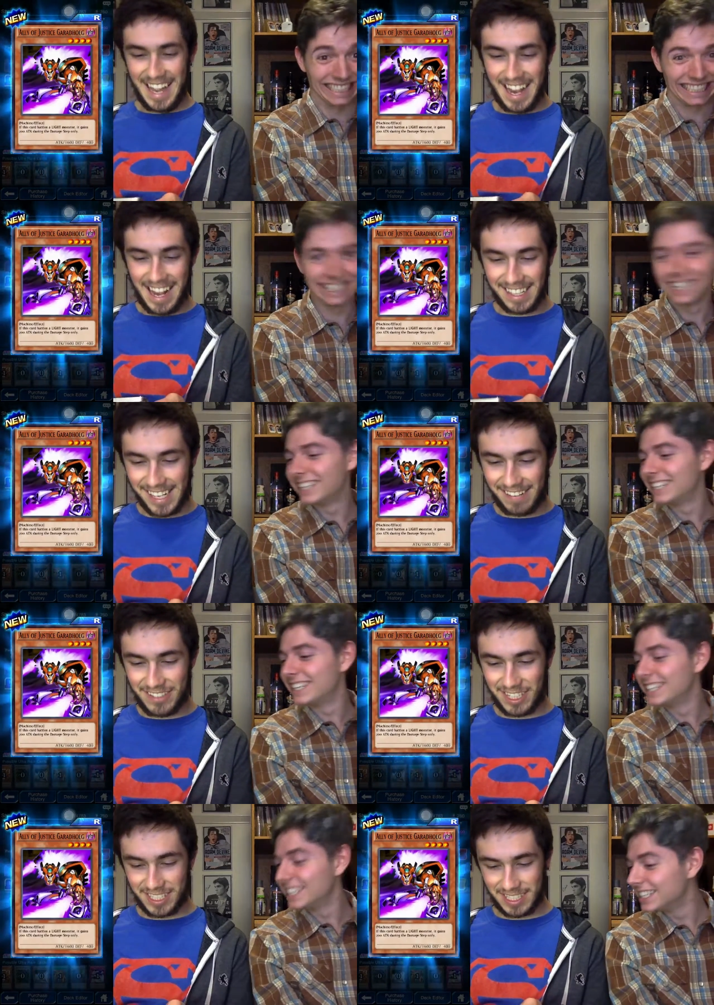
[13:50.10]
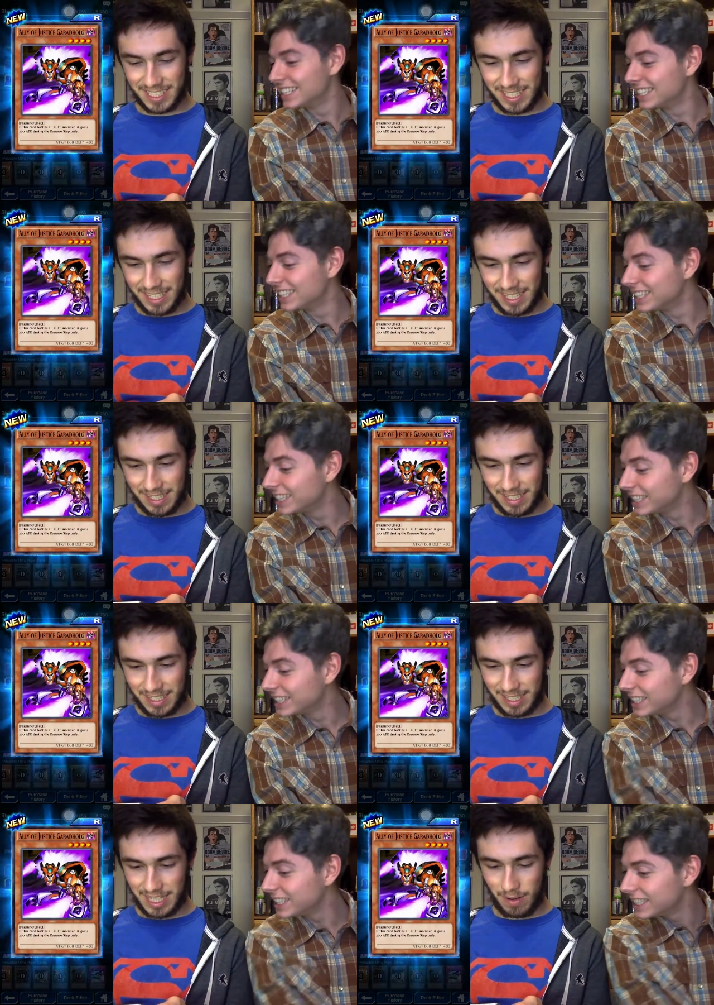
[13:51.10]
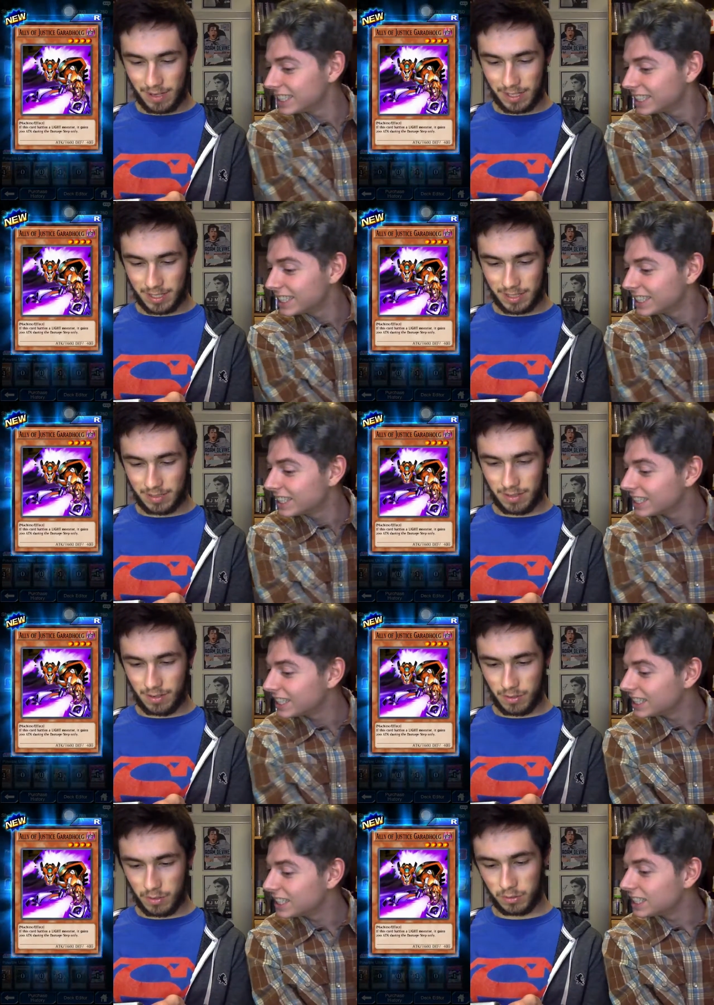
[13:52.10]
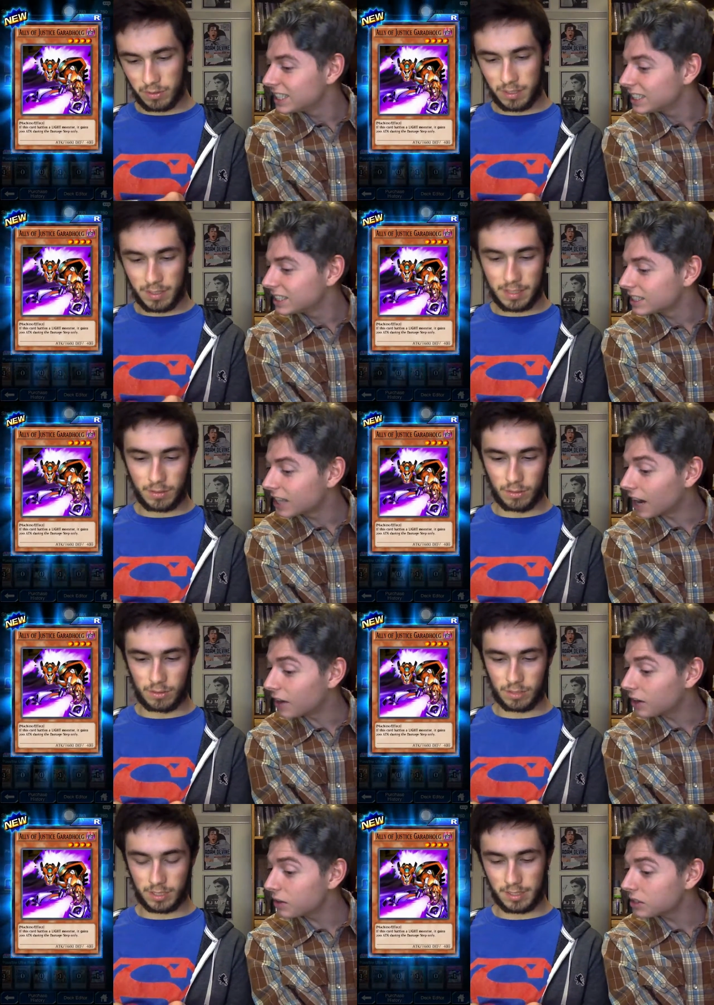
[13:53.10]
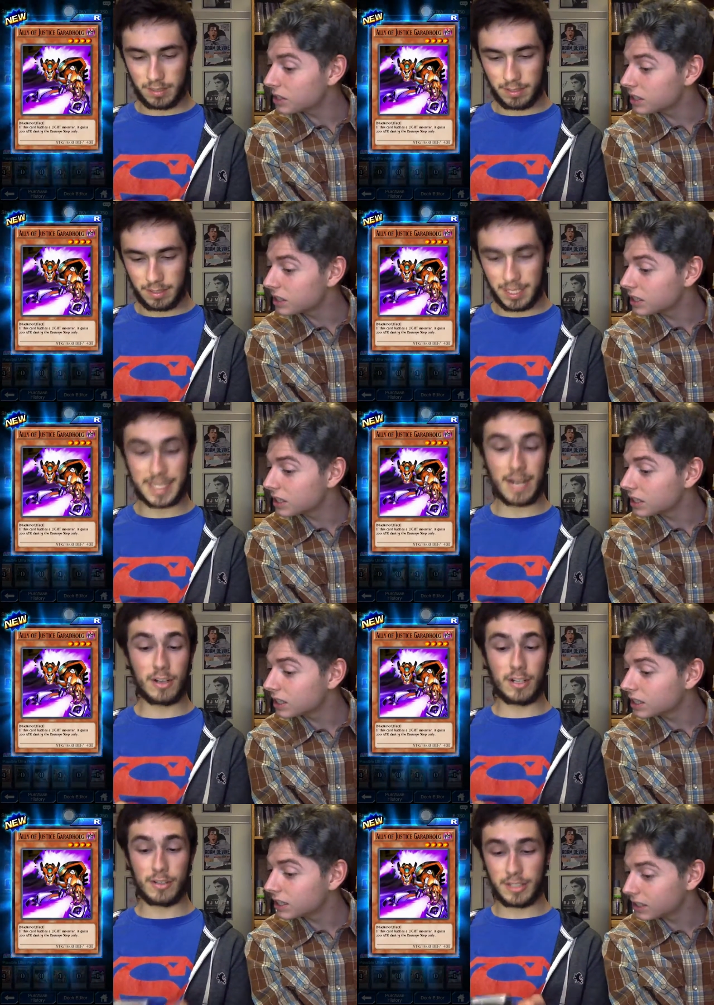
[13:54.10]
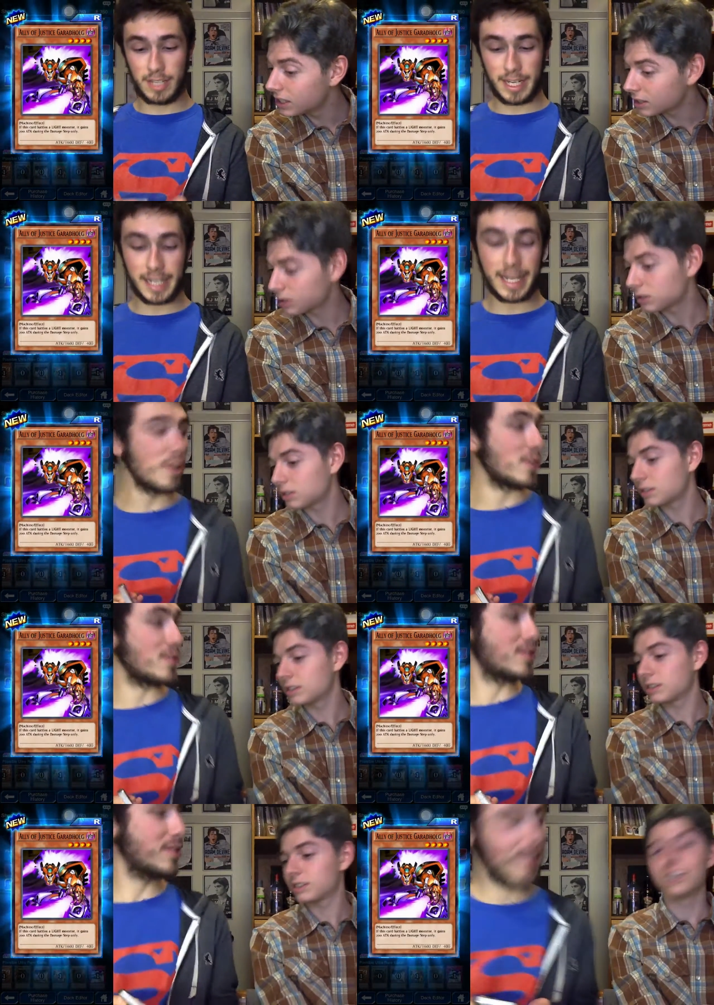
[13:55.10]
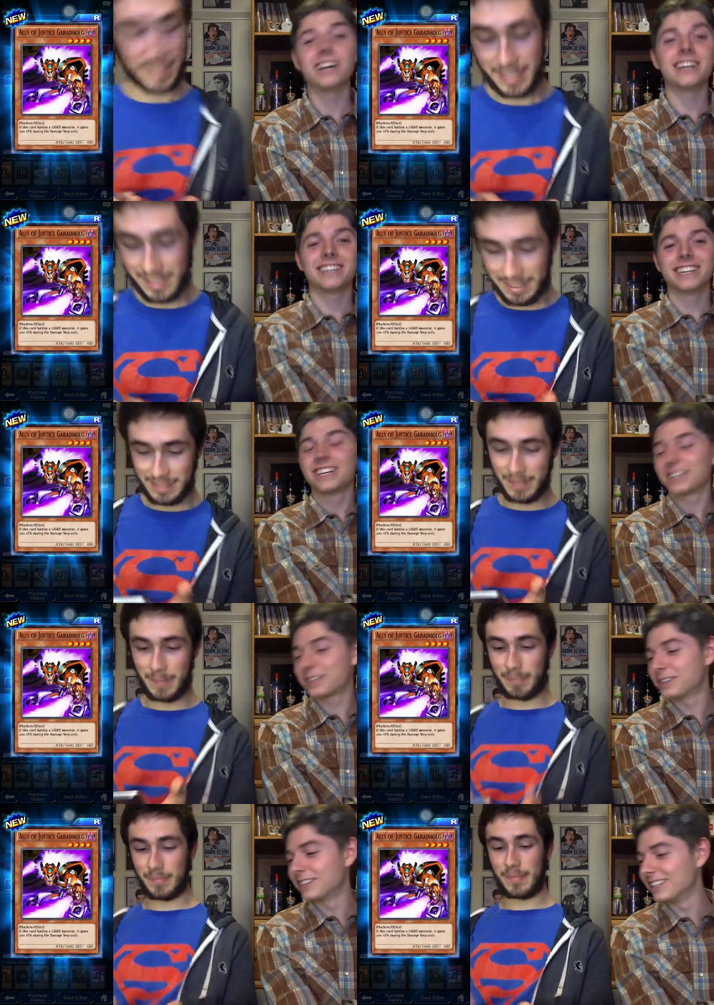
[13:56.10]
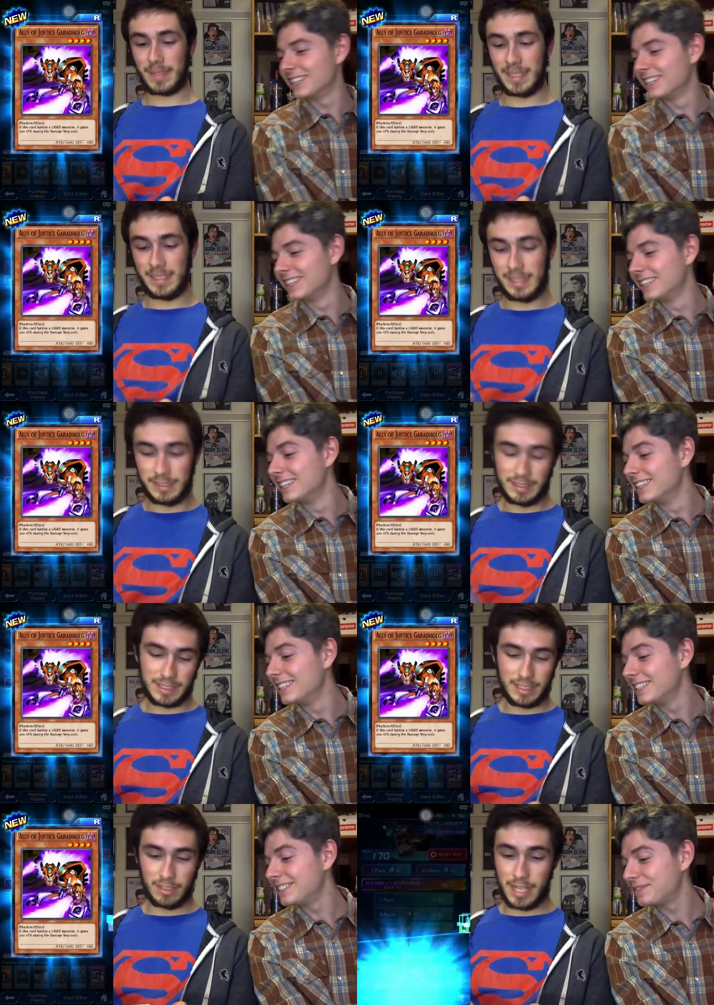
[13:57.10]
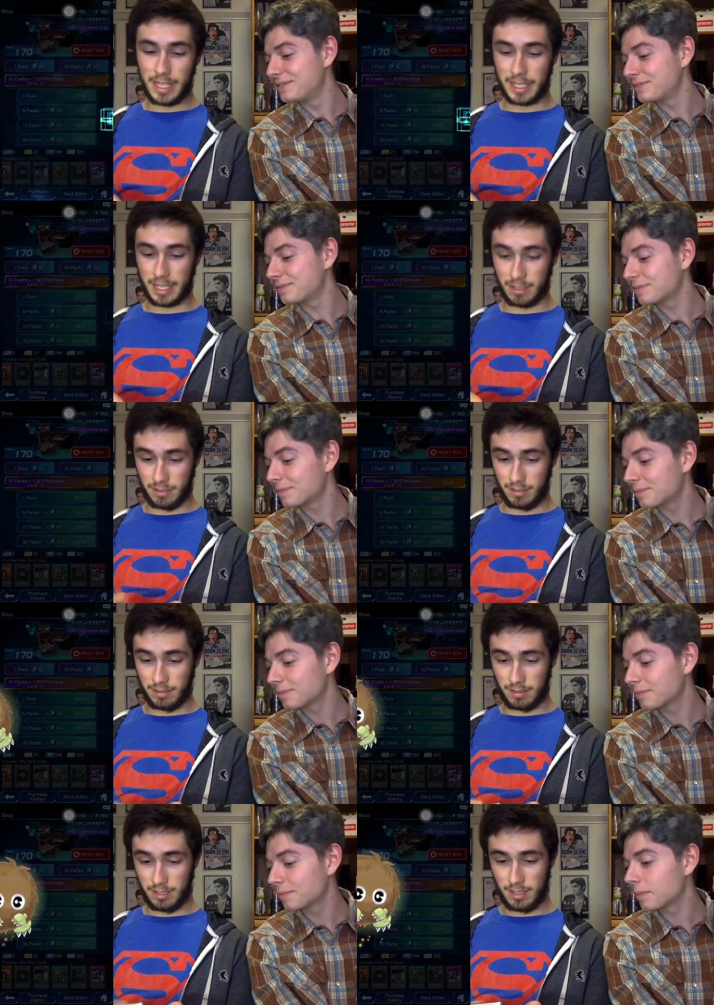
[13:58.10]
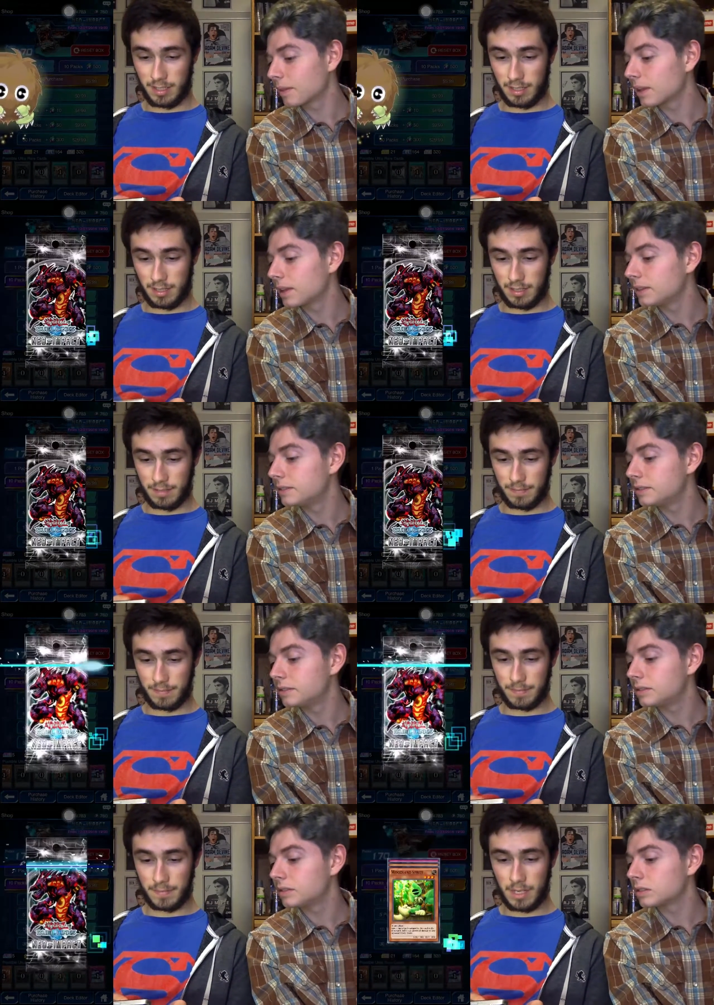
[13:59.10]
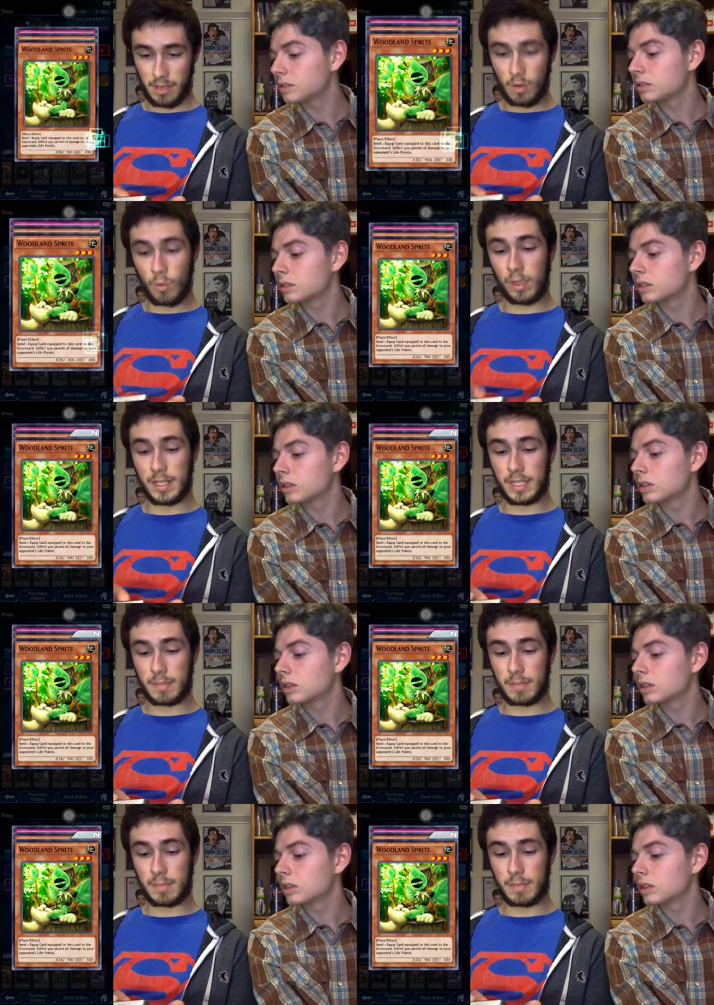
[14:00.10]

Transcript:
Speaker 1: Ally of Justice Gyarados. Gyarados? Yes, Gyarados. I got a Gyarados. cool. Still, I like that card. Um, Woodland